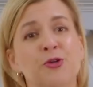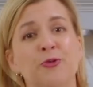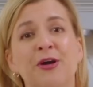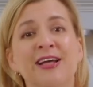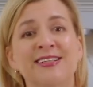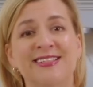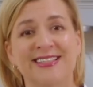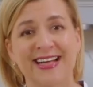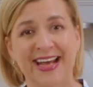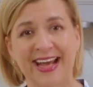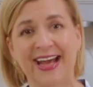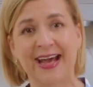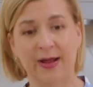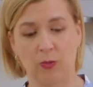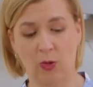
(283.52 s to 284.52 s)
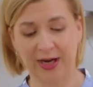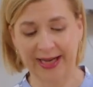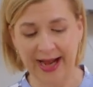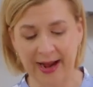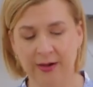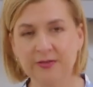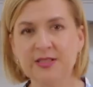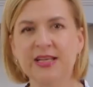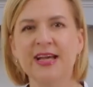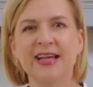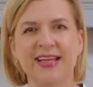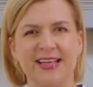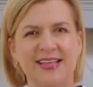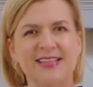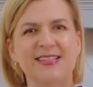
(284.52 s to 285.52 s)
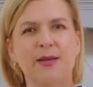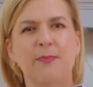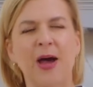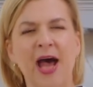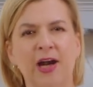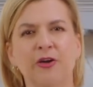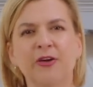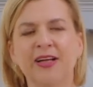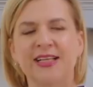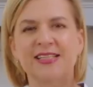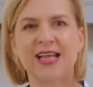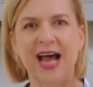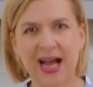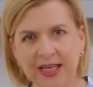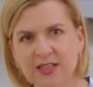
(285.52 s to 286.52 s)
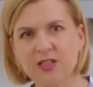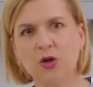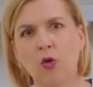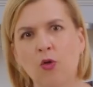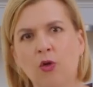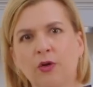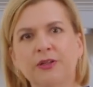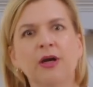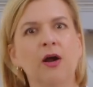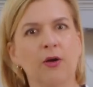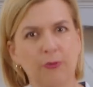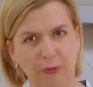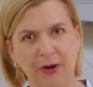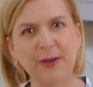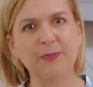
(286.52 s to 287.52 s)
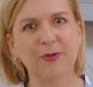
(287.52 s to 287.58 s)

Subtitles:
to a day ahead. What counts is the batter is ice cold right